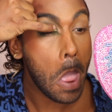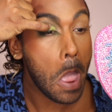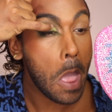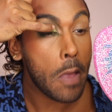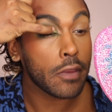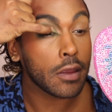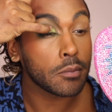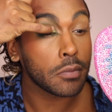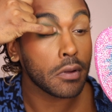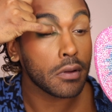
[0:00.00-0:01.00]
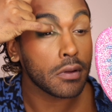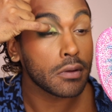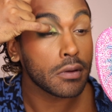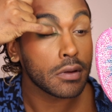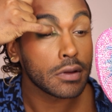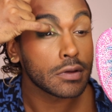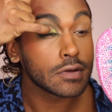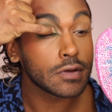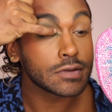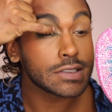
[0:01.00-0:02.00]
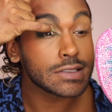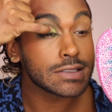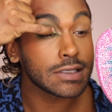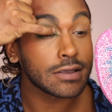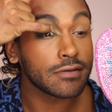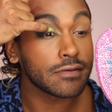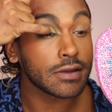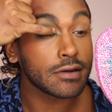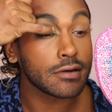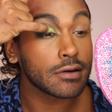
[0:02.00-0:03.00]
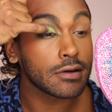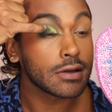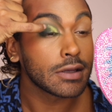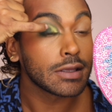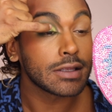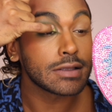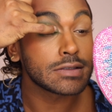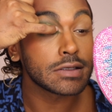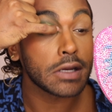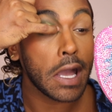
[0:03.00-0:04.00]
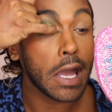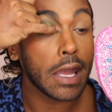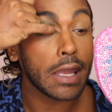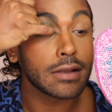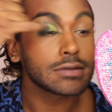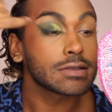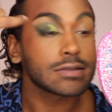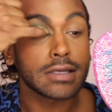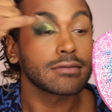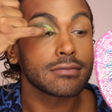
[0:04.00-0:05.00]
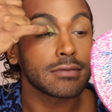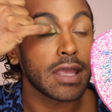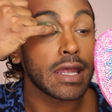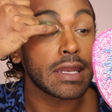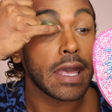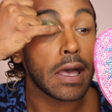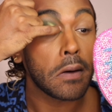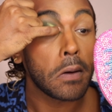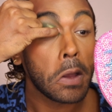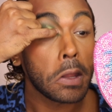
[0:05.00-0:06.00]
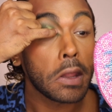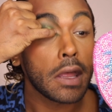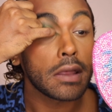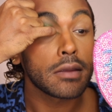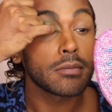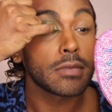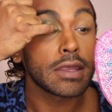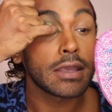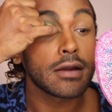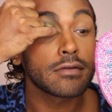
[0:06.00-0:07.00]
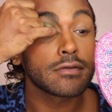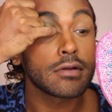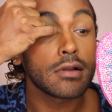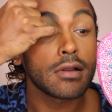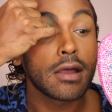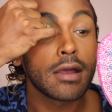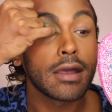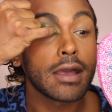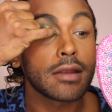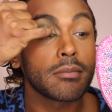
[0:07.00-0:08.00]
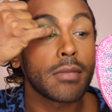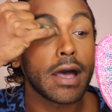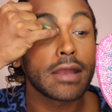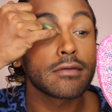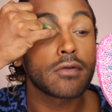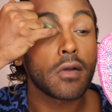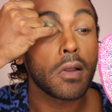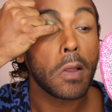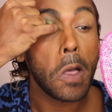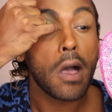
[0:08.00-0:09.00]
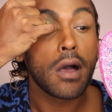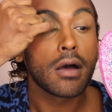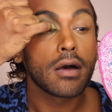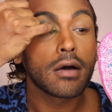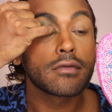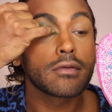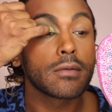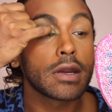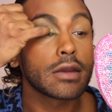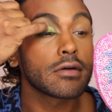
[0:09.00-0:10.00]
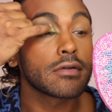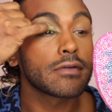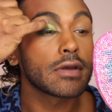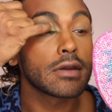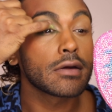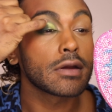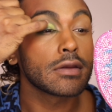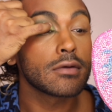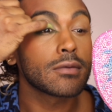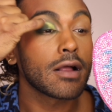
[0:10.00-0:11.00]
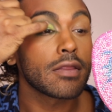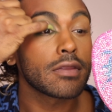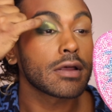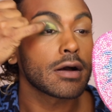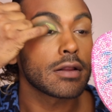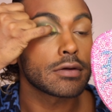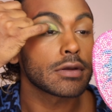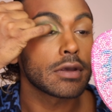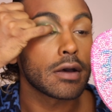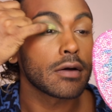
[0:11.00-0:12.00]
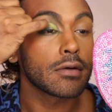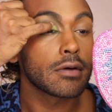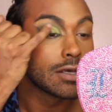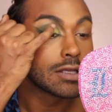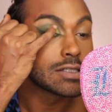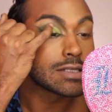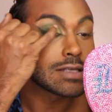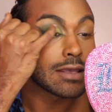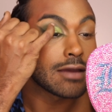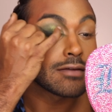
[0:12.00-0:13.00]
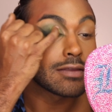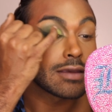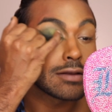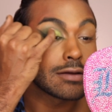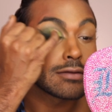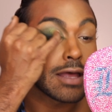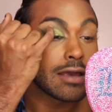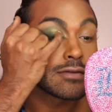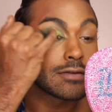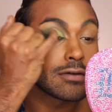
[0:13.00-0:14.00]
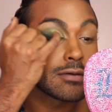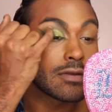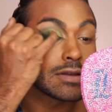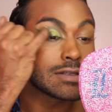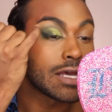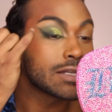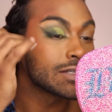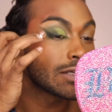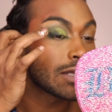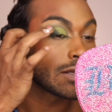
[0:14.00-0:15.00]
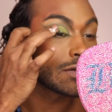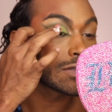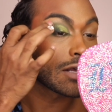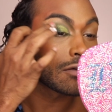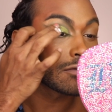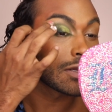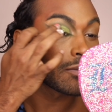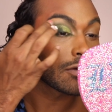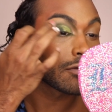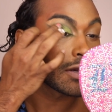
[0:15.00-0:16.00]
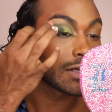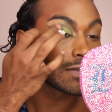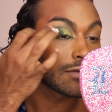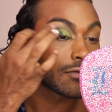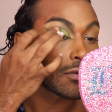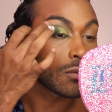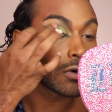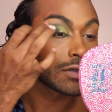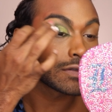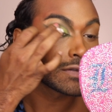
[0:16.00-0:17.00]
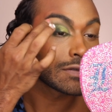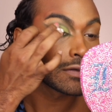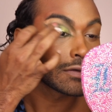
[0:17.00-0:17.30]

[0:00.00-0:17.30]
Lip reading: And then pull. Don't just stick your finger into your eye just like anyhow. Like, be careful and mindful of where your finger and you want the color to go. Just like everything in your life, do it with intention and you shall reap the greatest of rewards.